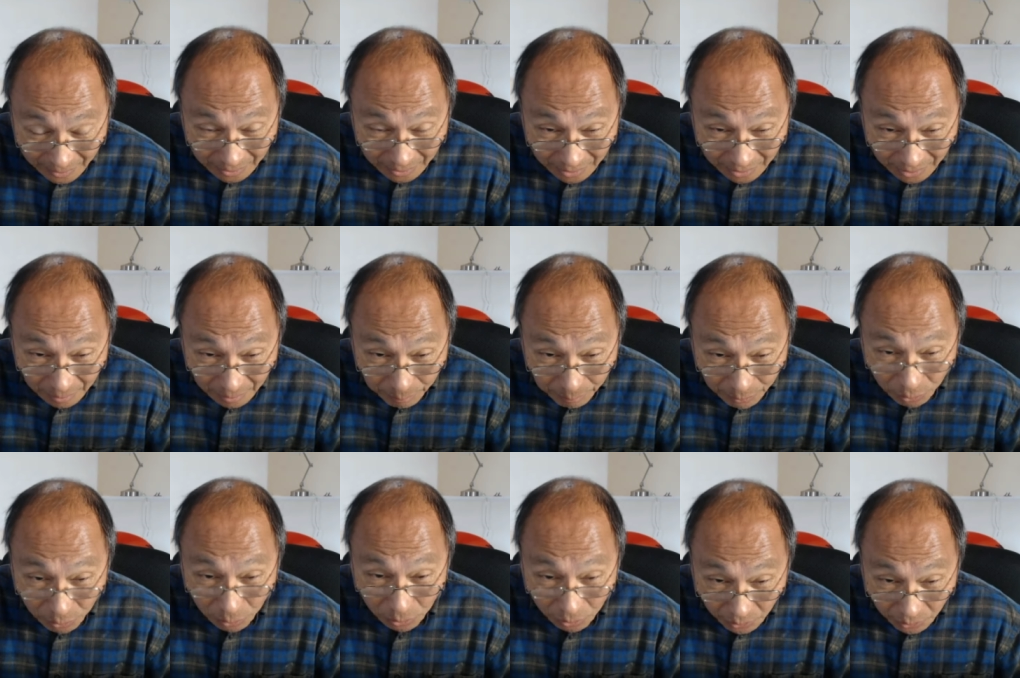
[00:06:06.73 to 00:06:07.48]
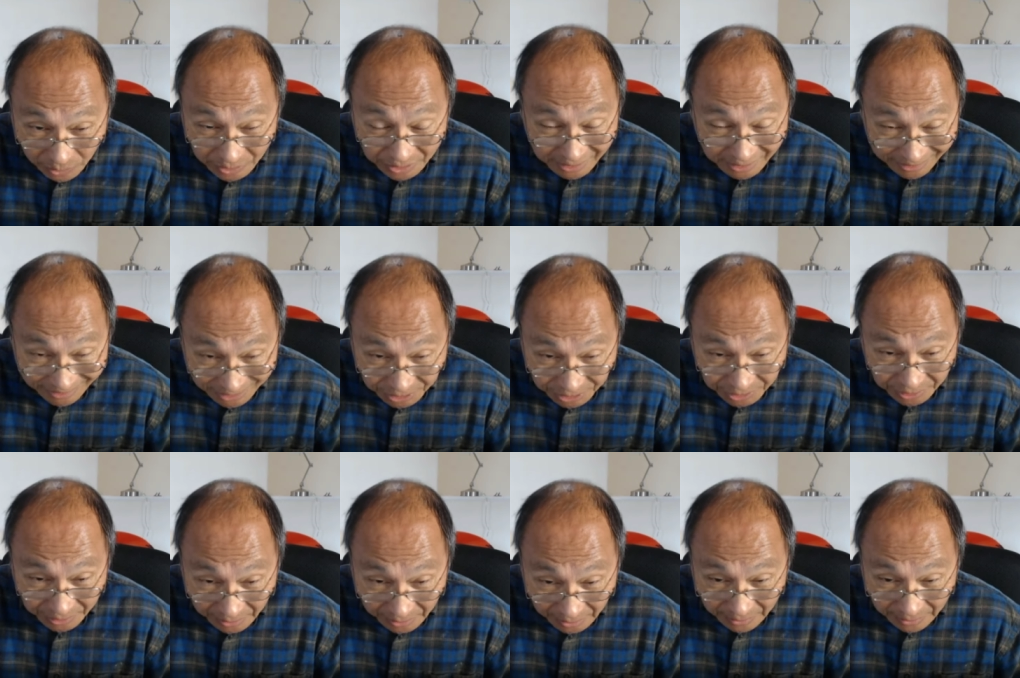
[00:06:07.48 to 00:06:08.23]
uh,
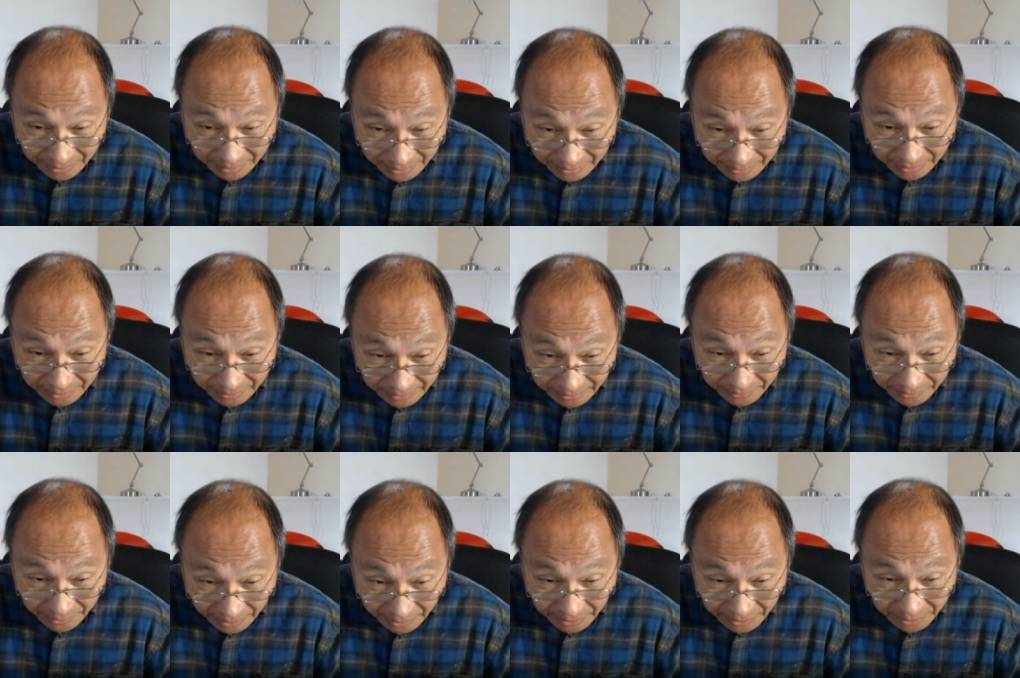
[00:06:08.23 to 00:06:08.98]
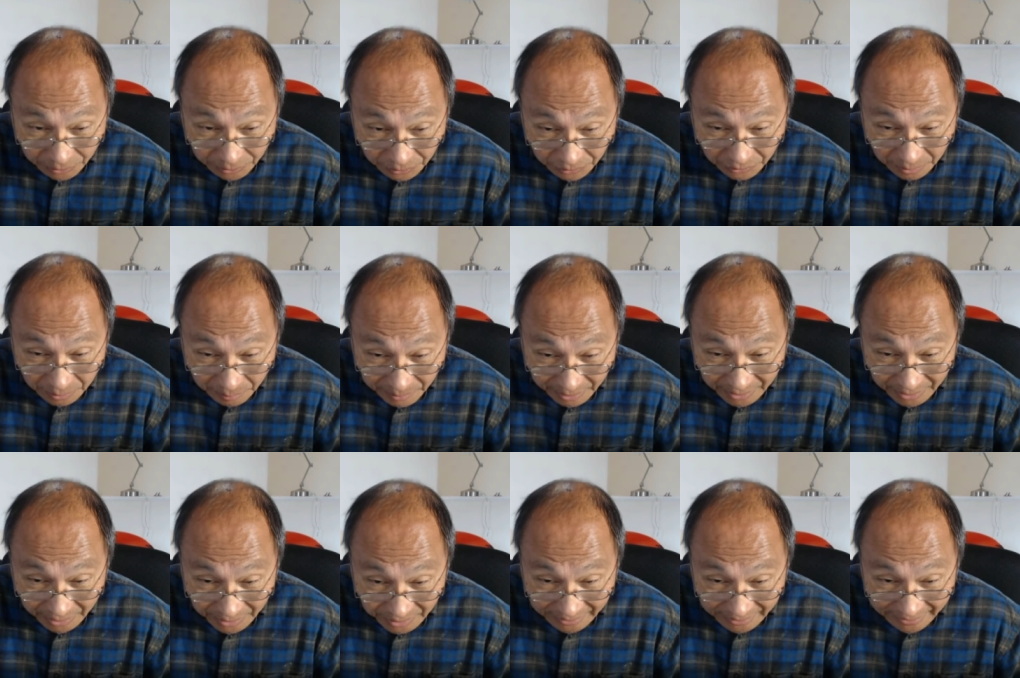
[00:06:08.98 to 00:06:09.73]
polarization uh, in the country,
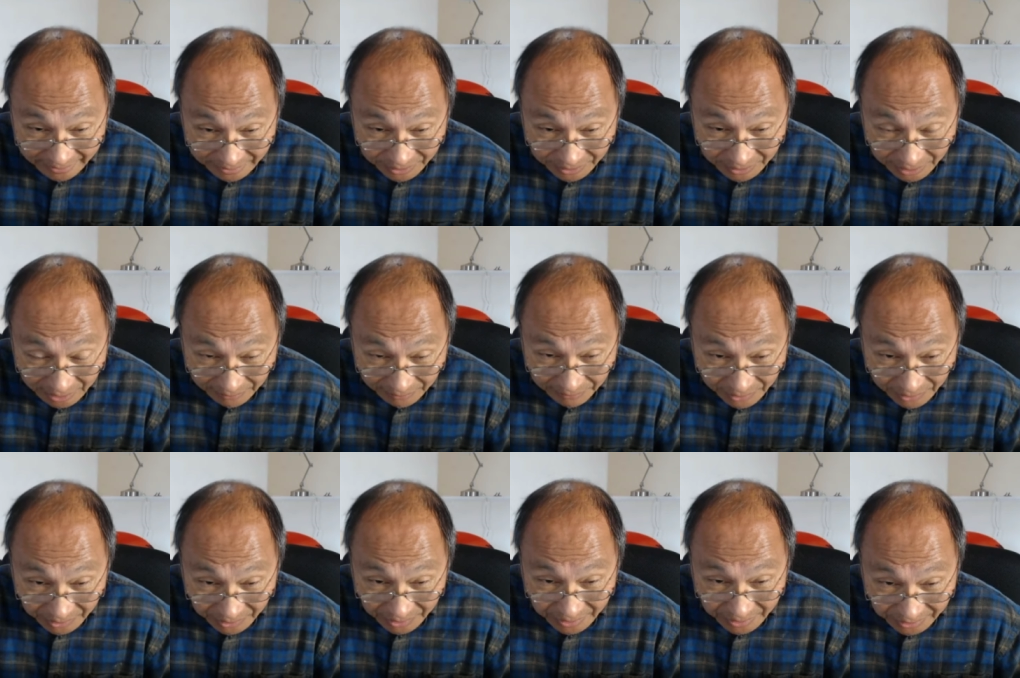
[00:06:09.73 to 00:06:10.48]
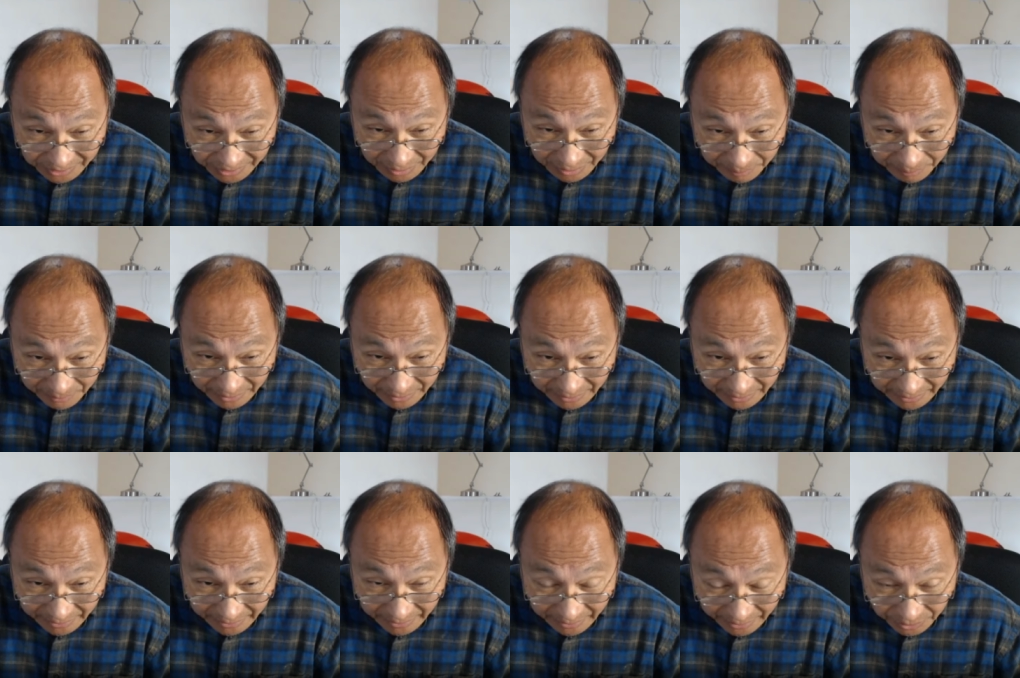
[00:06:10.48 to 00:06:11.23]
because that's obviously something
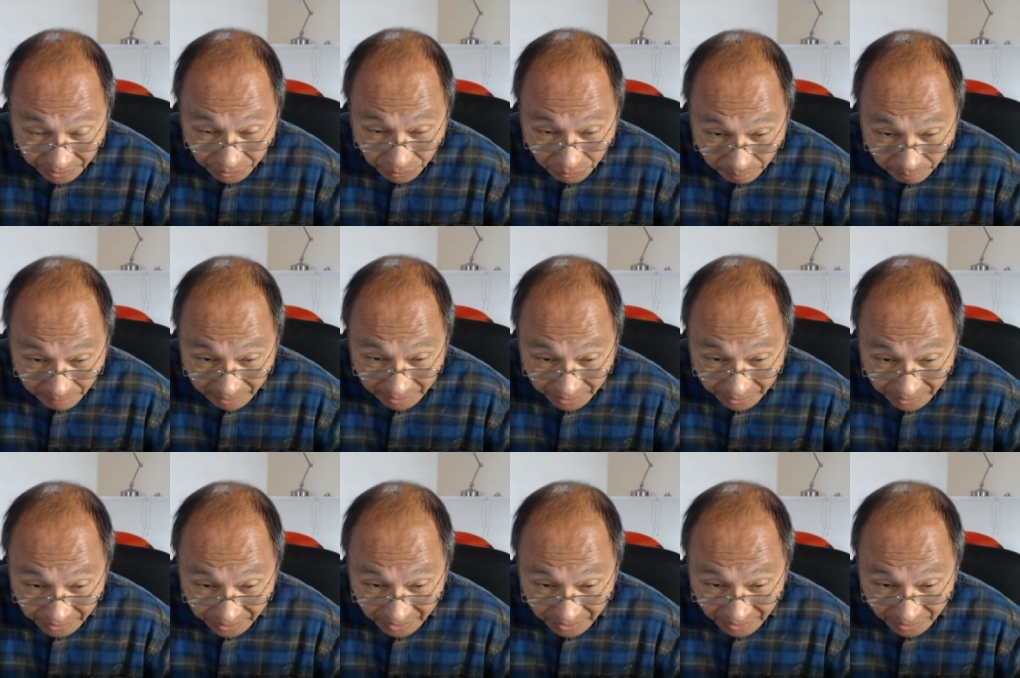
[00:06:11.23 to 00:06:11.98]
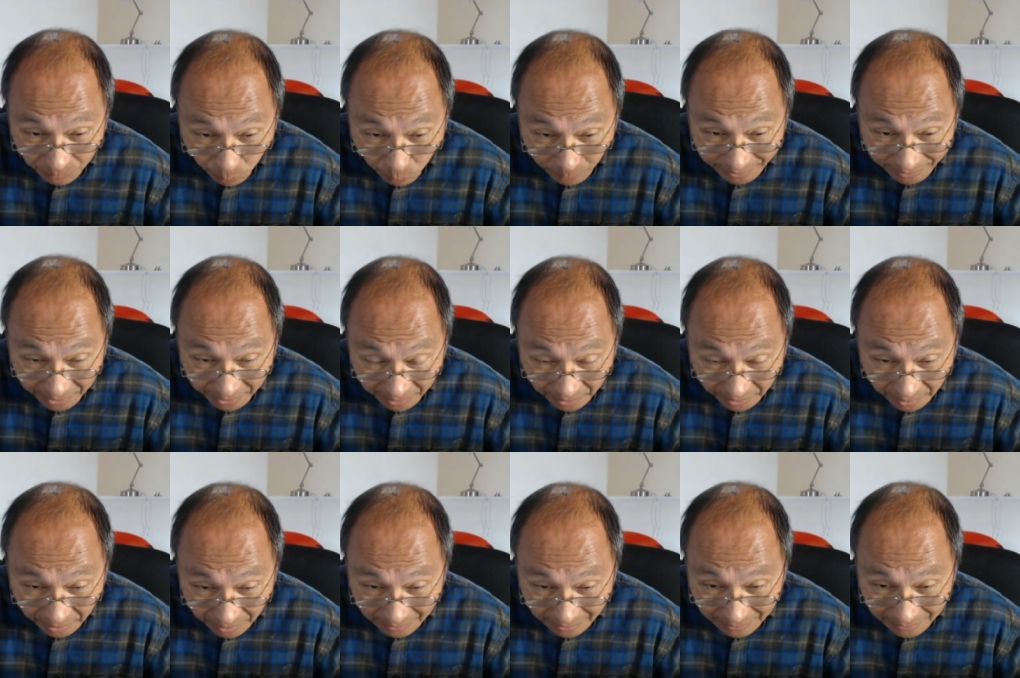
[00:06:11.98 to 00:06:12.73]
that has tremendously
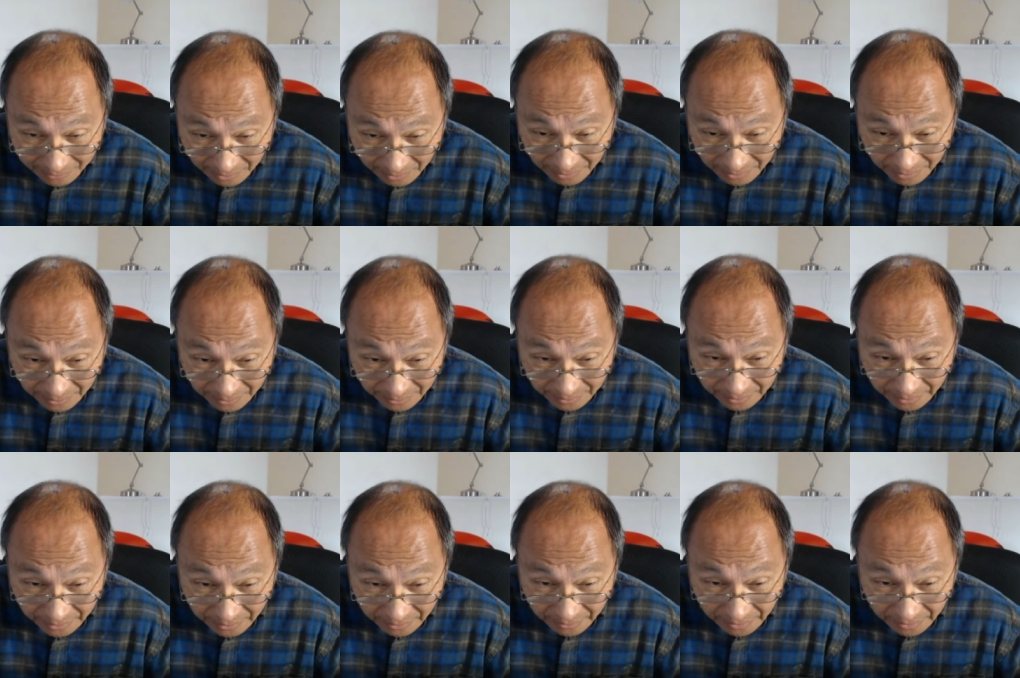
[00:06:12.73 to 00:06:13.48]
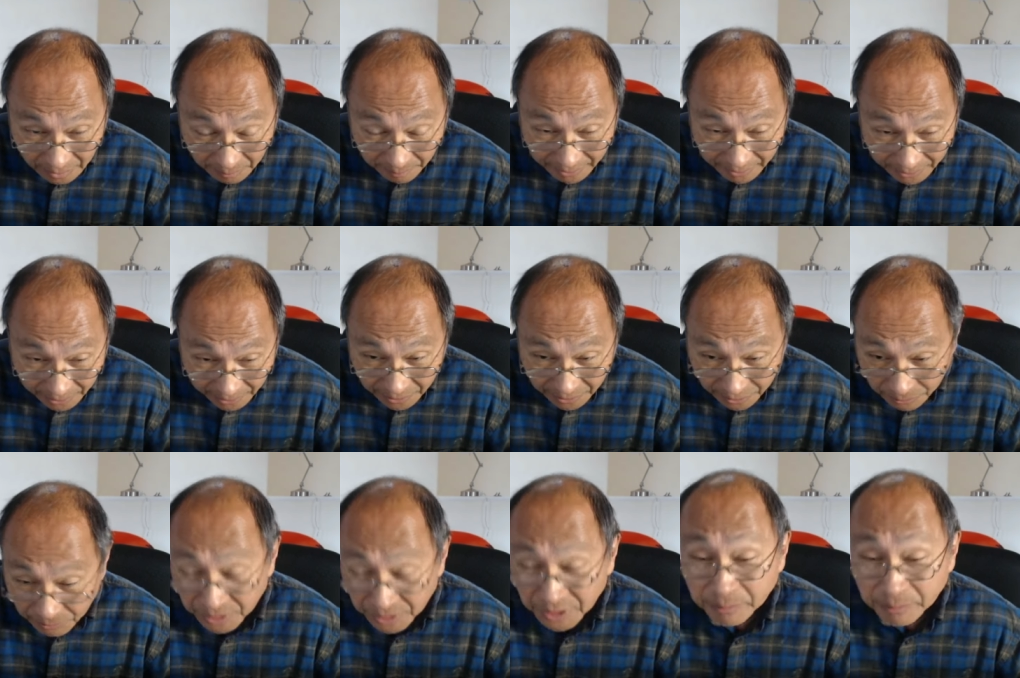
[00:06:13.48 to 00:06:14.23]
weakened uh, the
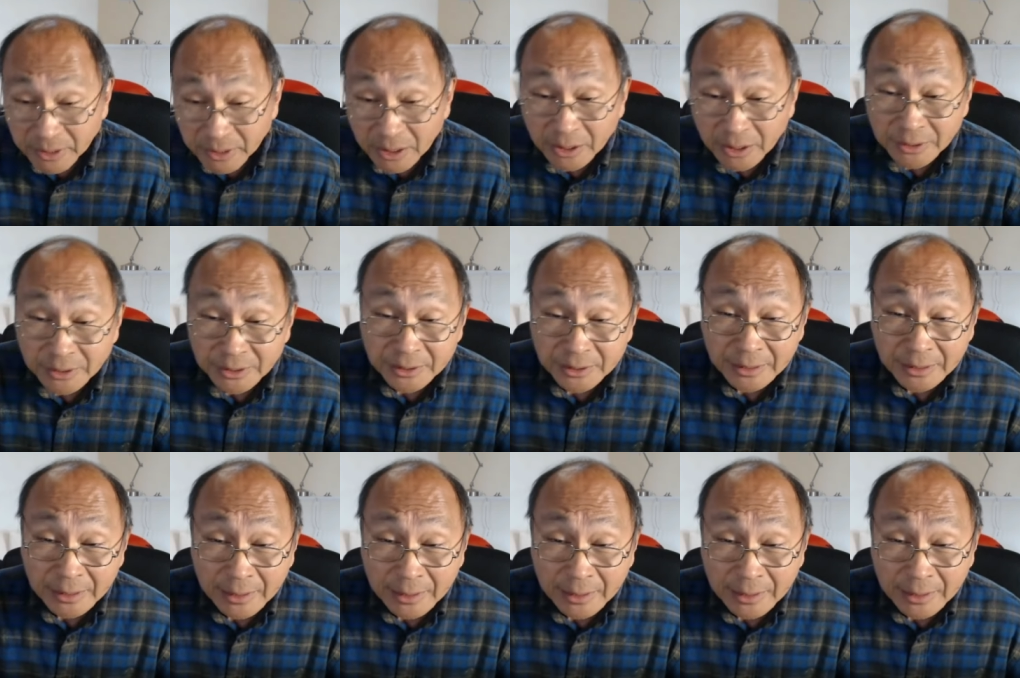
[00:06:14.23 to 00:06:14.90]
American response